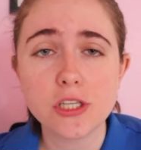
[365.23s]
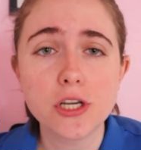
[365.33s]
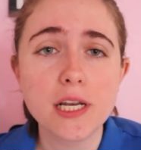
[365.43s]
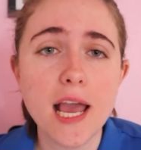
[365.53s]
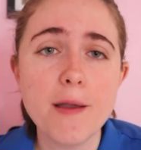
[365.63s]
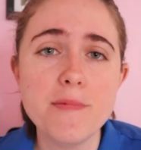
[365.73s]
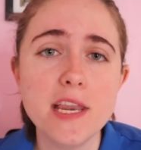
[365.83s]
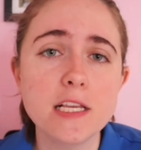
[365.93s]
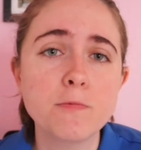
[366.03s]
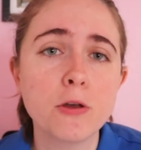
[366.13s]
So you're gonna have
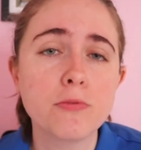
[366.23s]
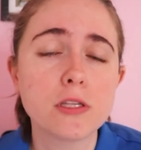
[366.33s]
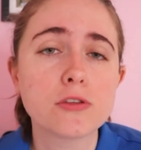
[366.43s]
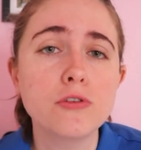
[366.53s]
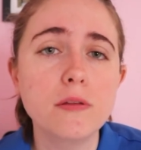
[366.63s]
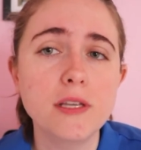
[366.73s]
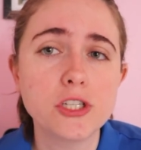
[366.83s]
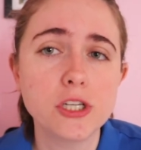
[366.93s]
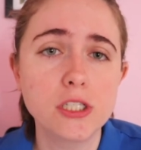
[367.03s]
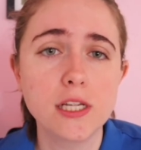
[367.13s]
meetings both with school
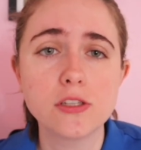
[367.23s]
administration